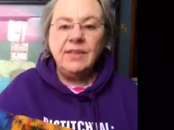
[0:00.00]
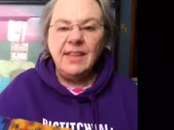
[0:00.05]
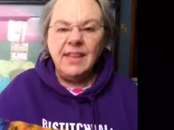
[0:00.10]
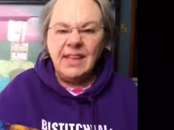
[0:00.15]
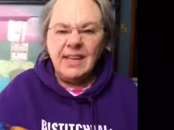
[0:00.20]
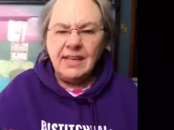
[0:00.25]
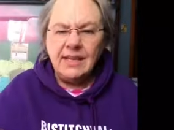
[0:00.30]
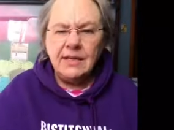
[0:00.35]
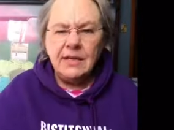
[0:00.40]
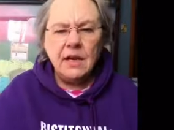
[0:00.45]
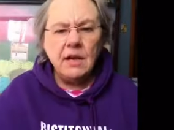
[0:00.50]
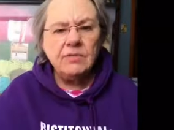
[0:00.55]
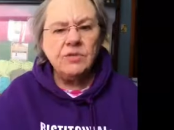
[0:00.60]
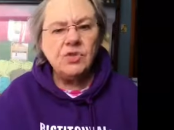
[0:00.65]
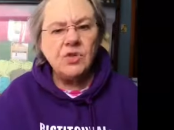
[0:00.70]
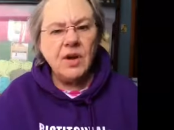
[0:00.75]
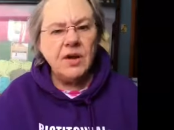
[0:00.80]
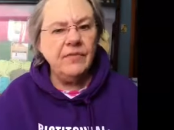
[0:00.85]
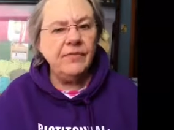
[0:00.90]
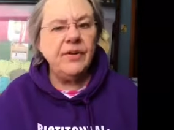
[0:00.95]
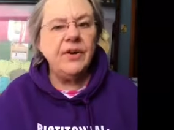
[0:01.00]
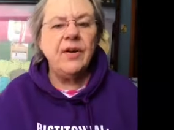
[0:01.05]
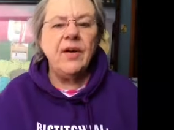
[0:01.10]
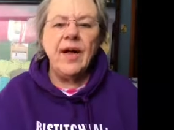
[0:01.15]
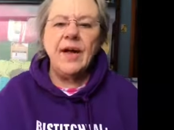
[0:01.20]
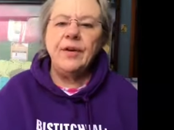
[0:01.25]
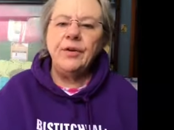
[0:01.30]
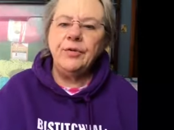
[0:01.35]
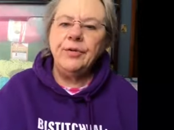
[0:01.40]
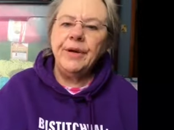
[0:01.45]
to the end and I was trying to figure
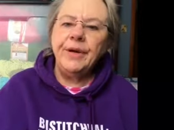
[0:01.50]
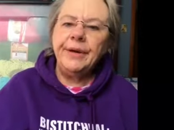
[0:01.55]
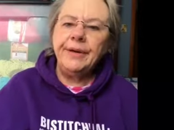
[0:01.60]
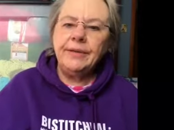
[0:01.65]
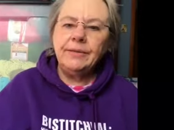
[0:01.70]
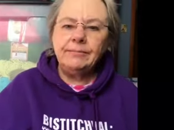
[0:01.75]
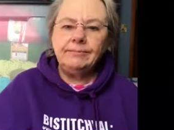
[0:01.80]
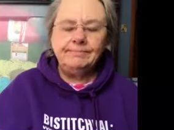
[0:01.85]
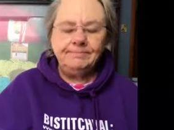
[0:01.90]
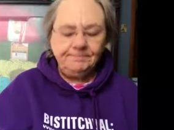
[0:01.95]
out who done it.